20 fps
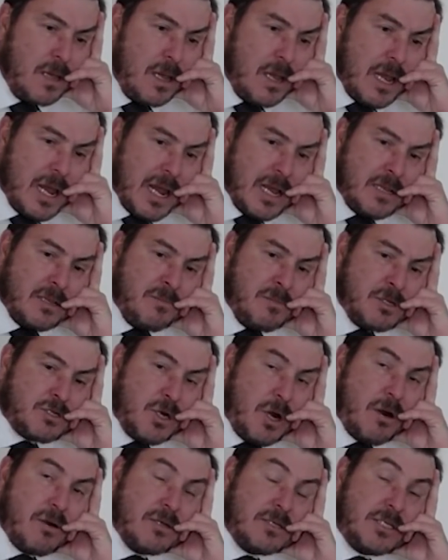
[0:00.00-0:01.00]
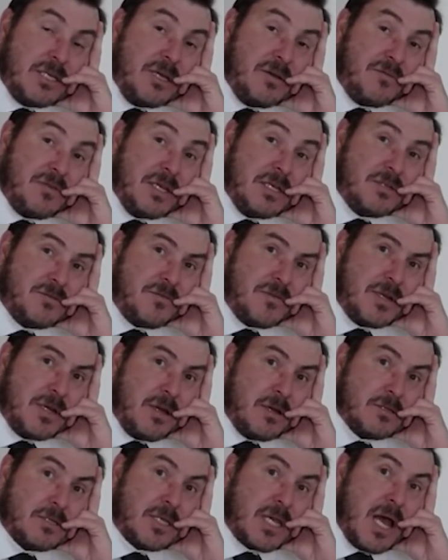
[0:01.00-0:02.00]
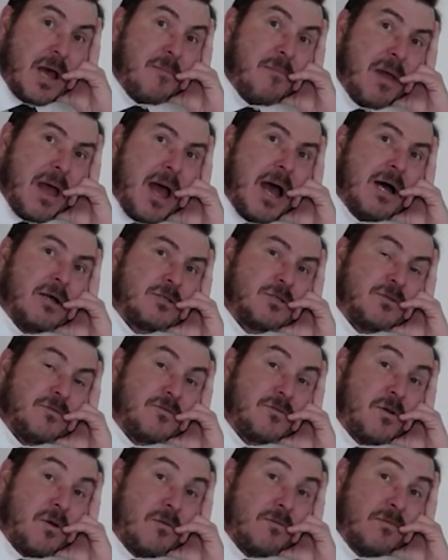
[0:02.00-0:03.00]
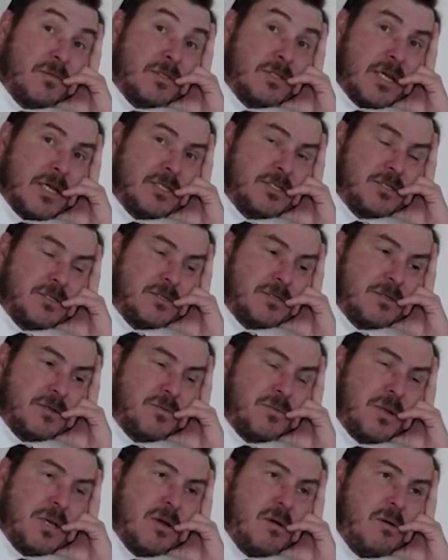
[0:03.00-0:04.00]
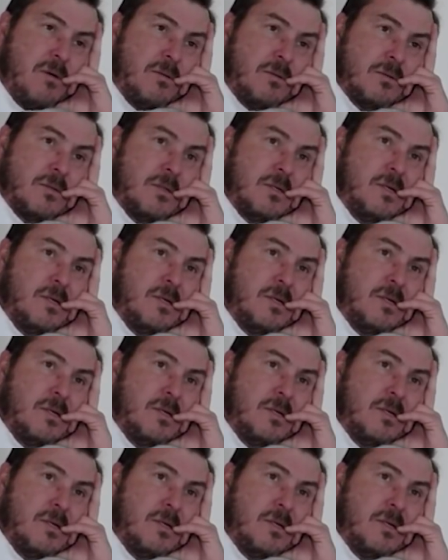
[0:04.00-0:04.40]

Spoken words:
and the majority of these videos come out of conversations that we hold.